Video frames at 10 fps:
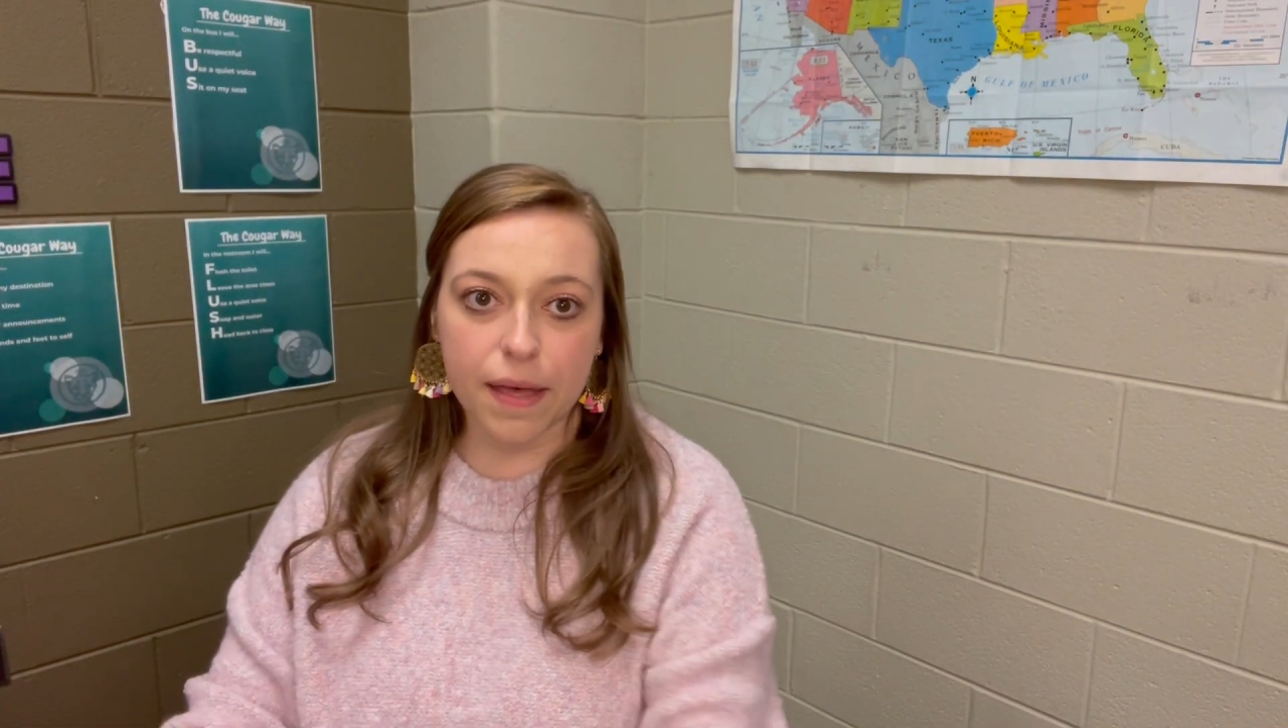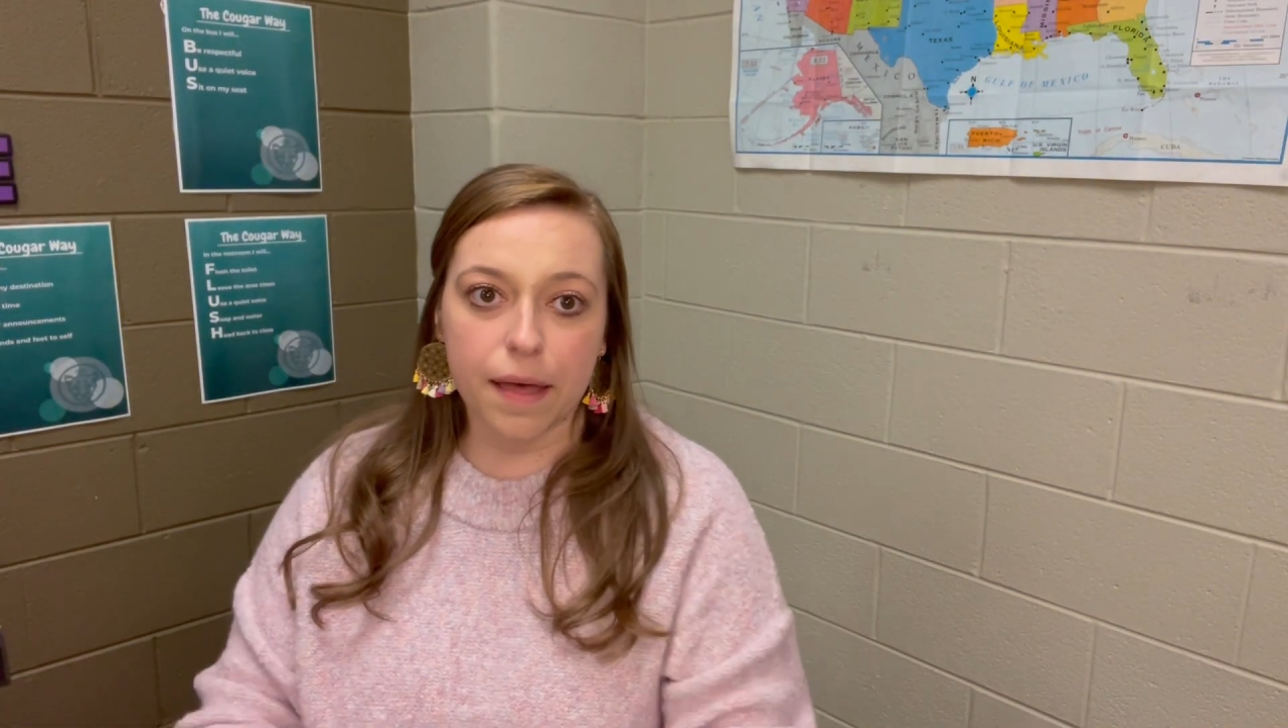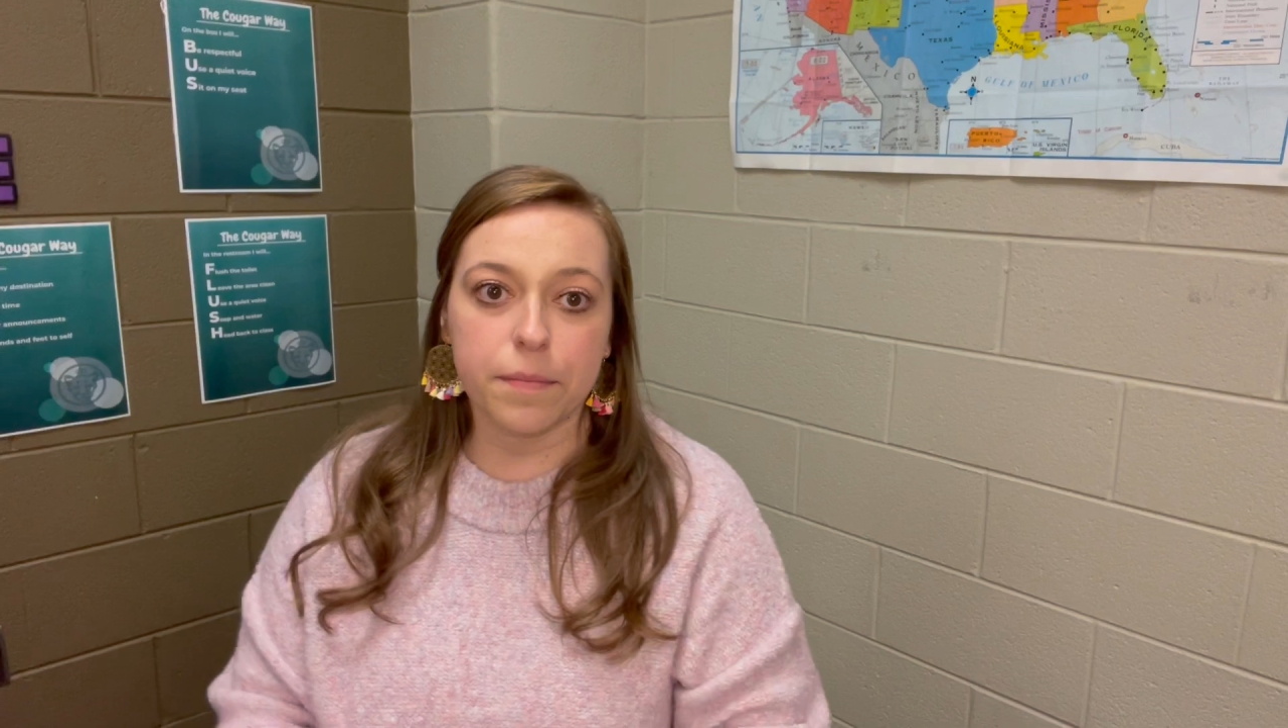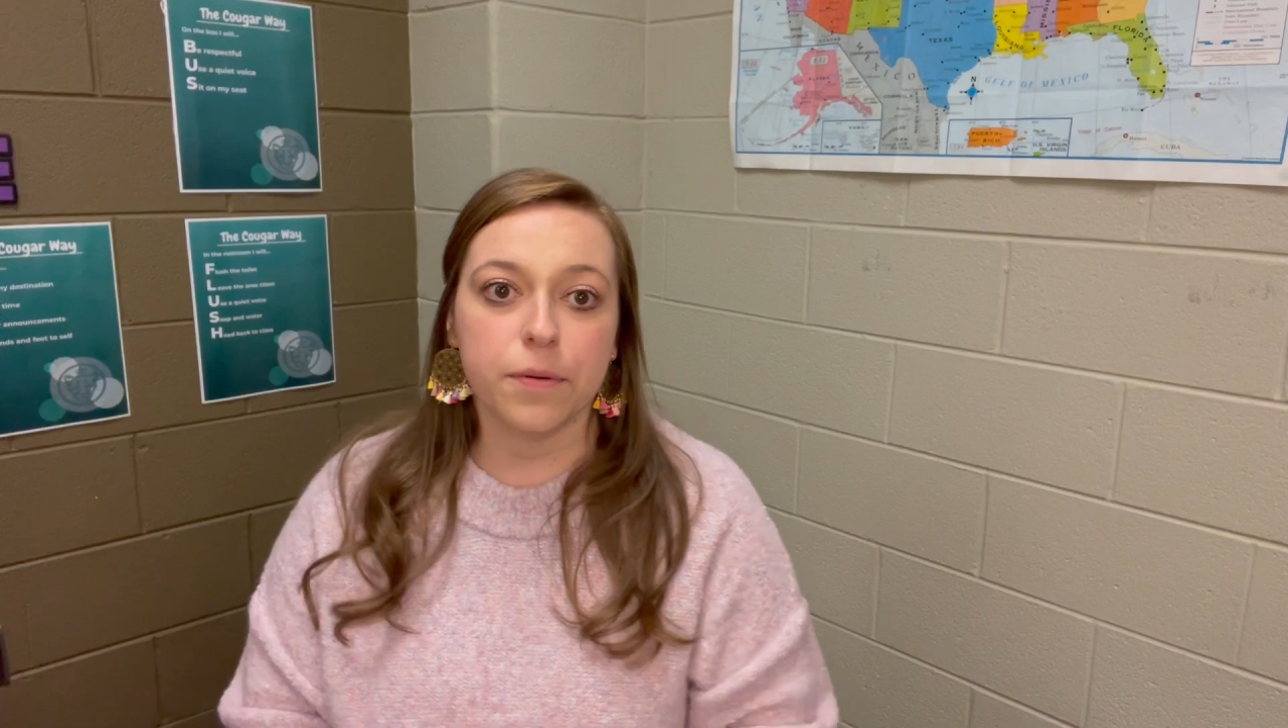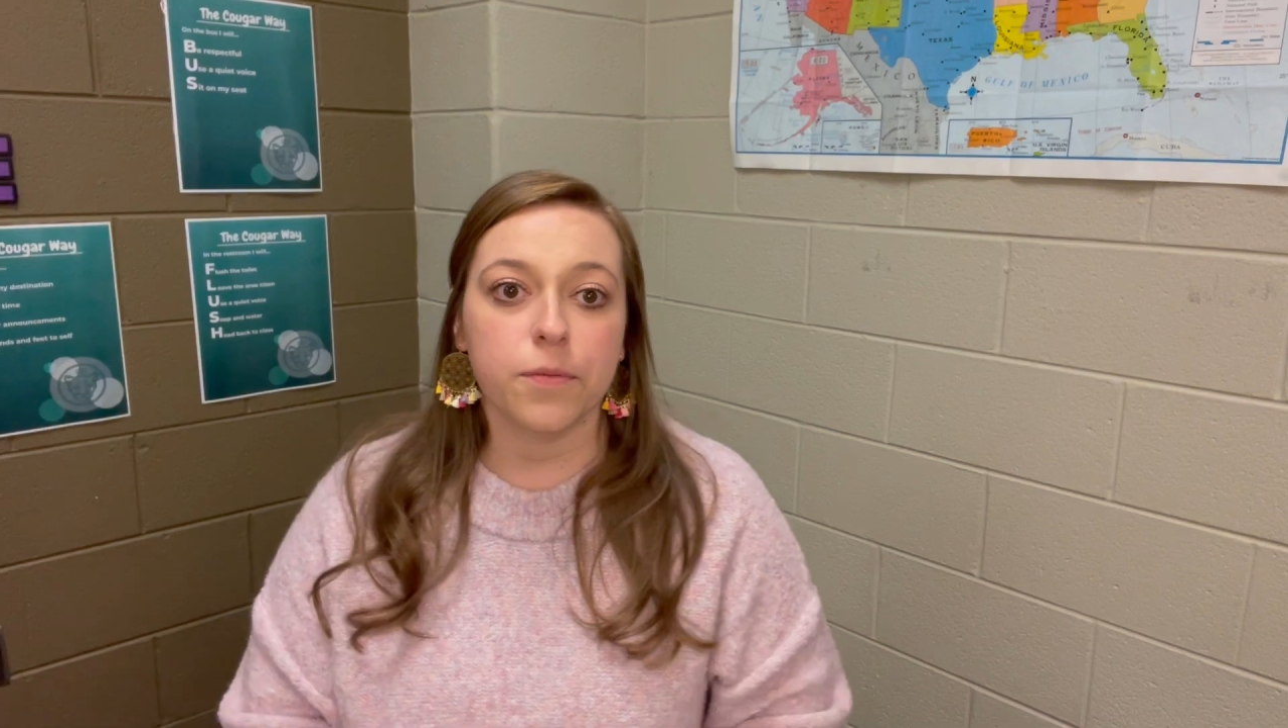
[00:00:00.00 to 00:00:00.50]

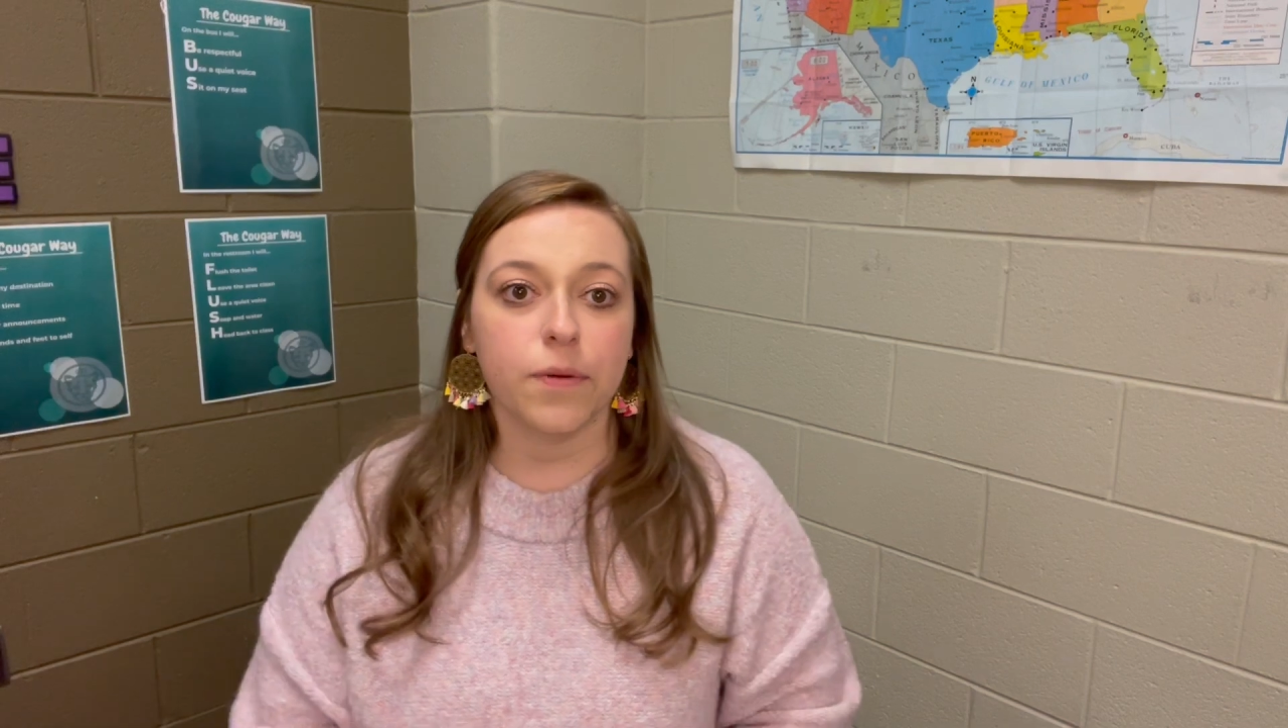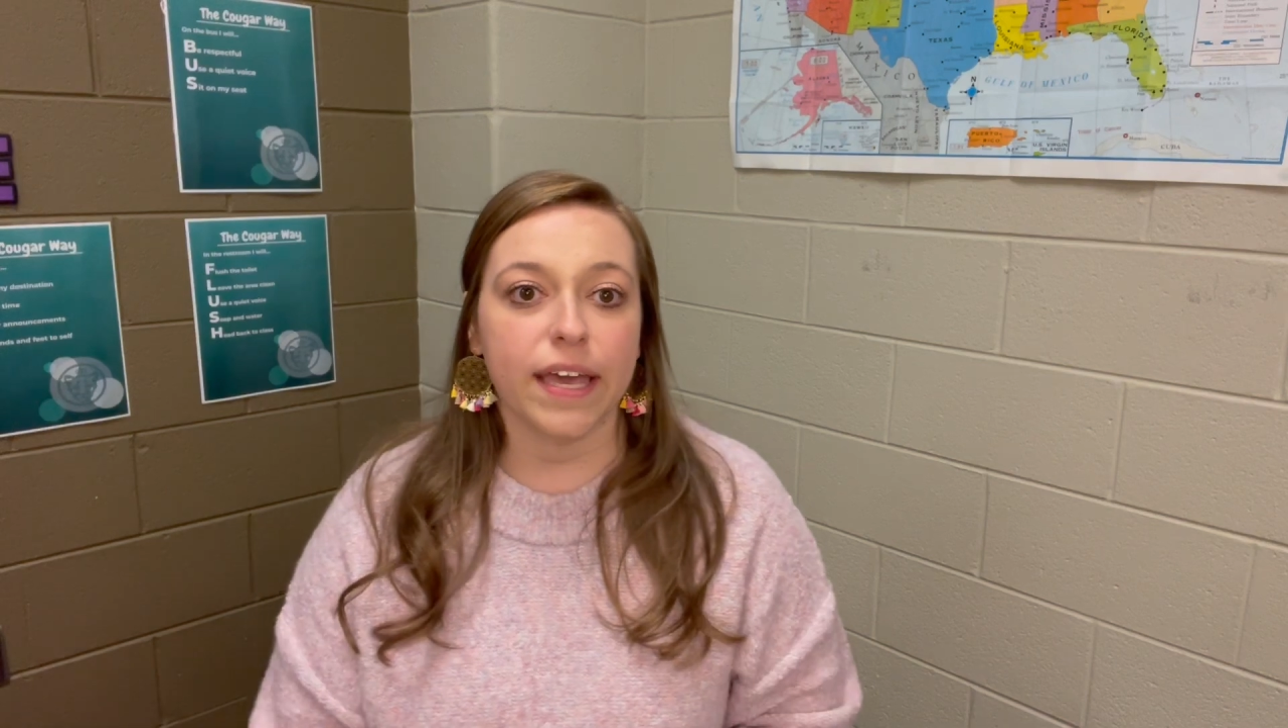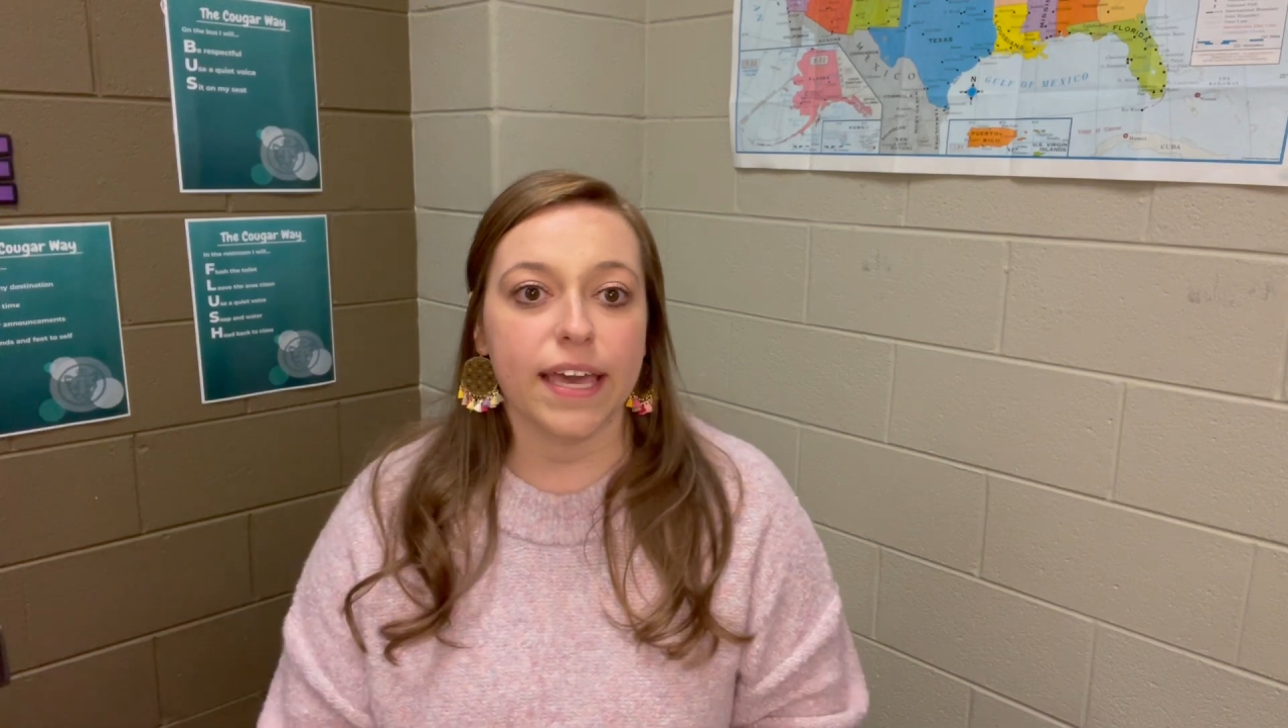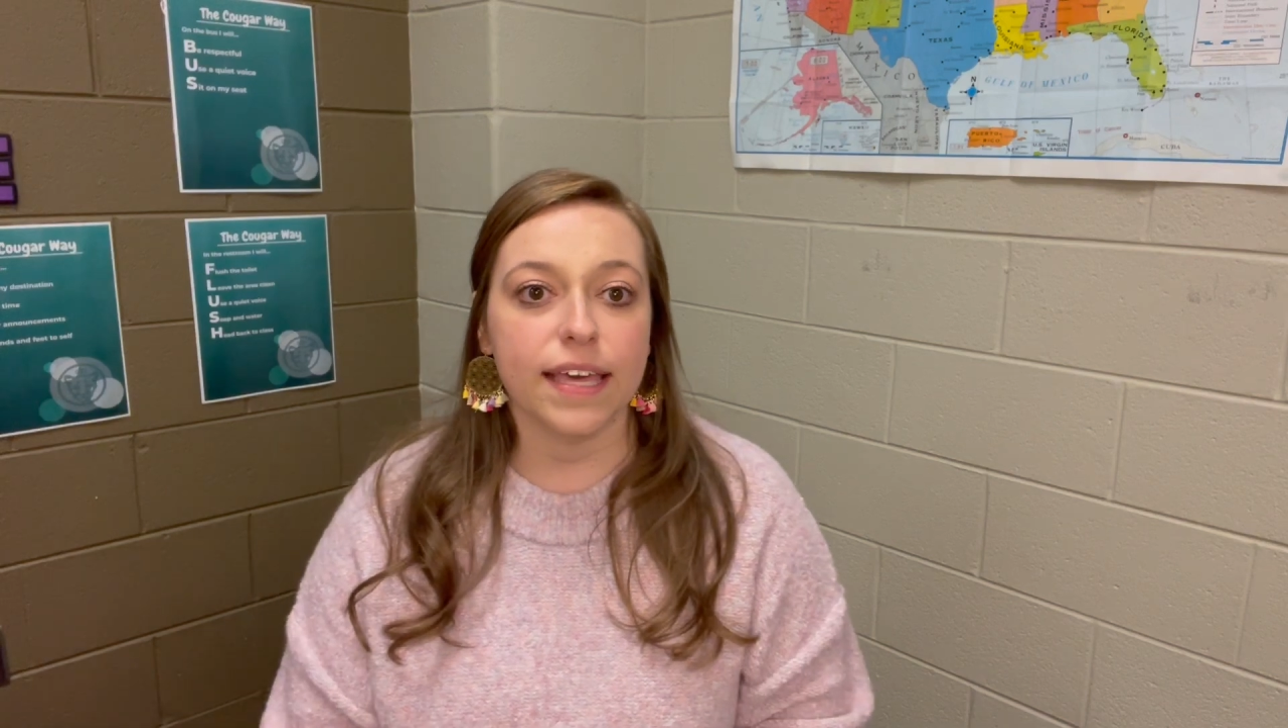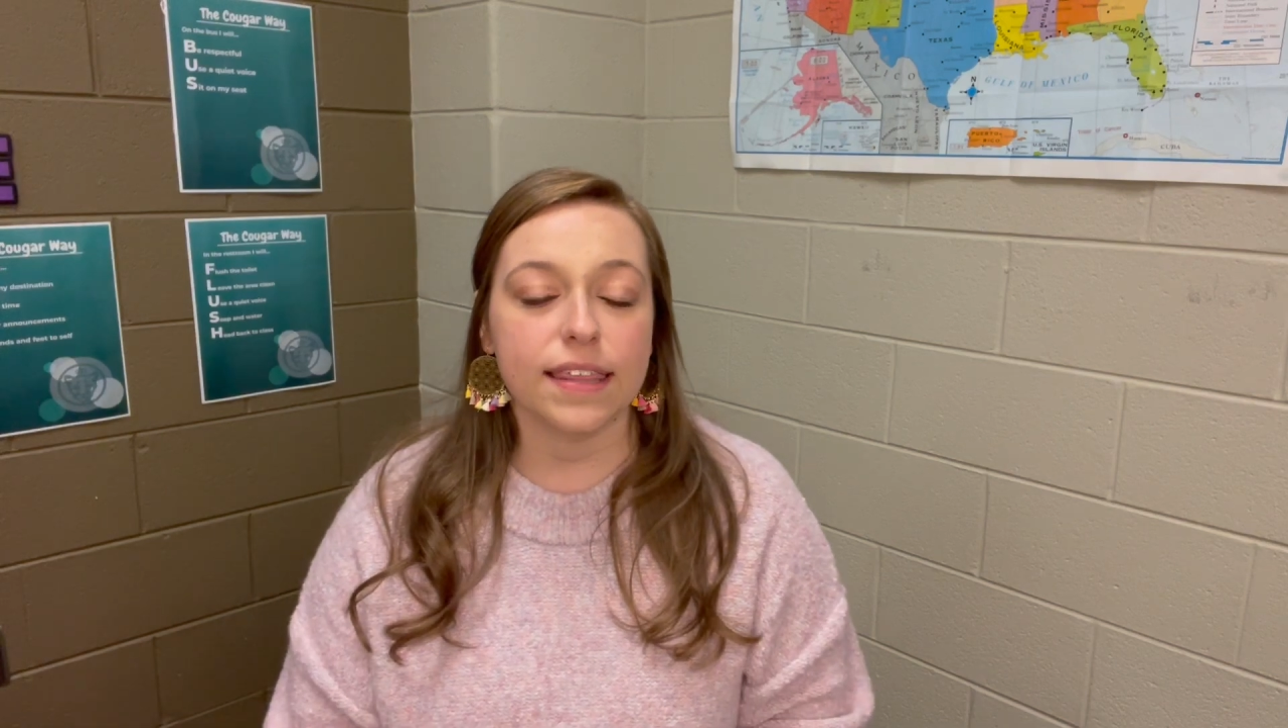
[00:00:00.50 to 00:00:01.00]
up
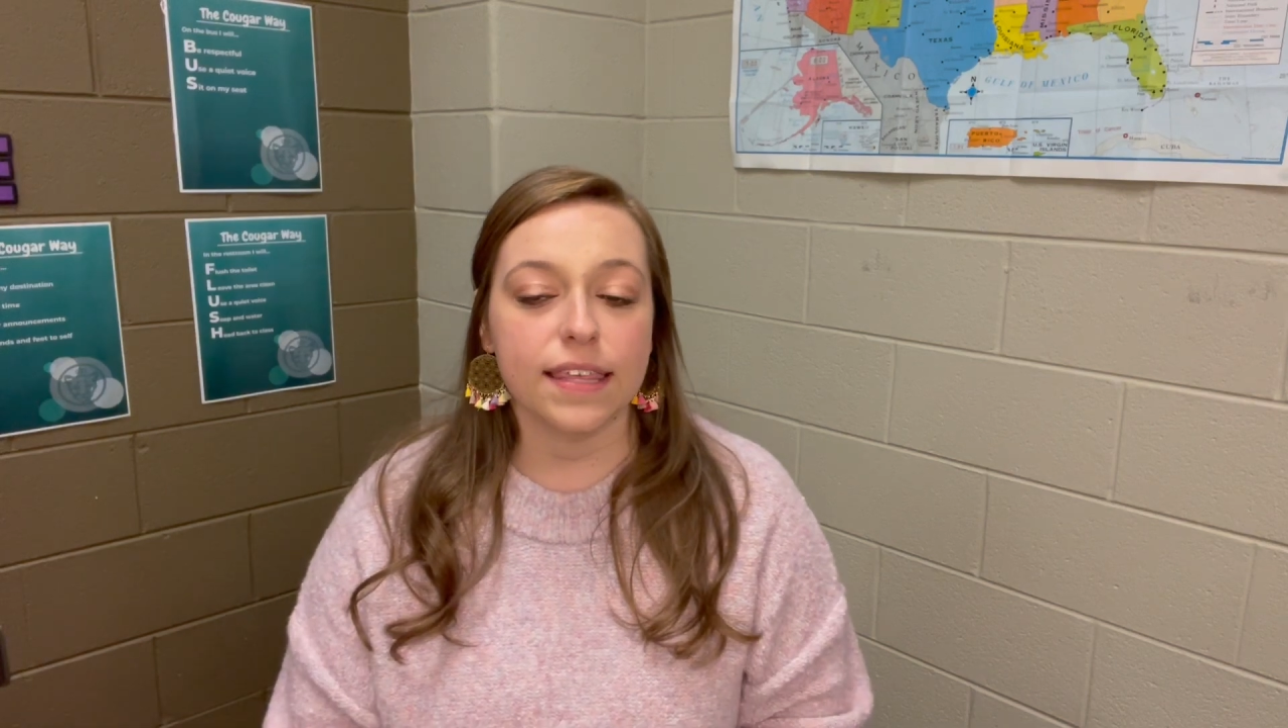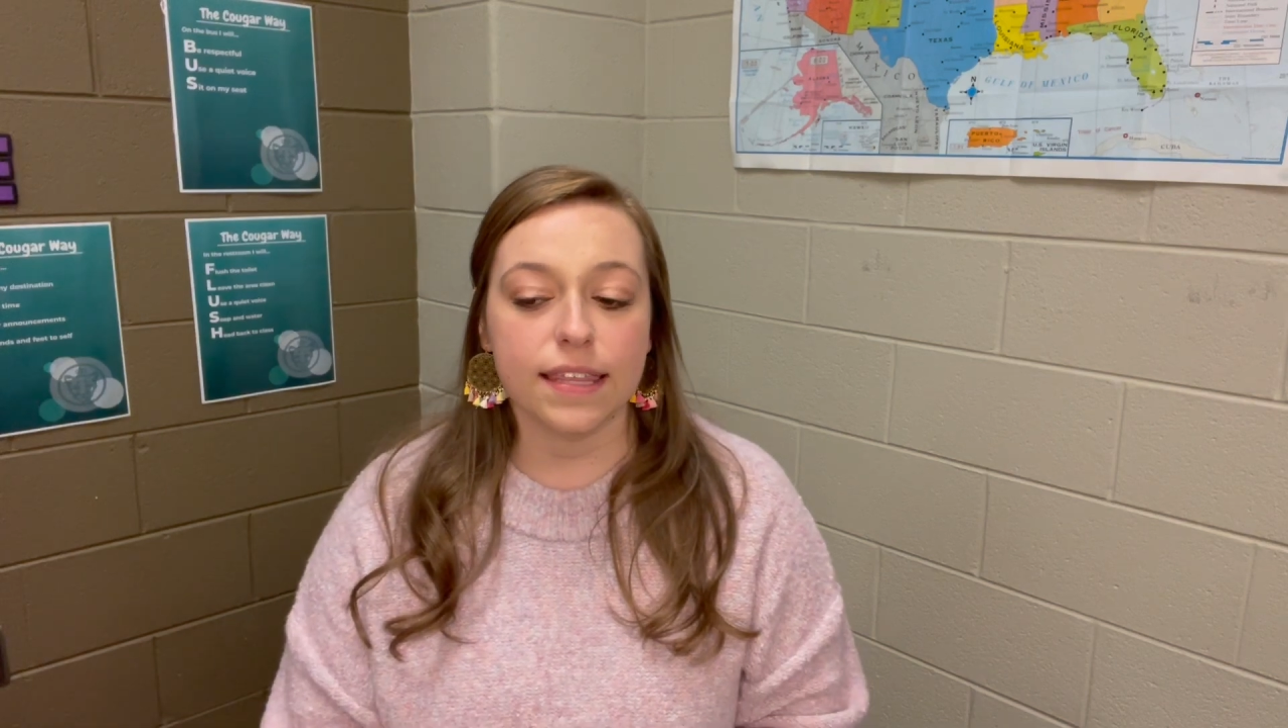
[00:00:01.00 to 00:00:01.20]
with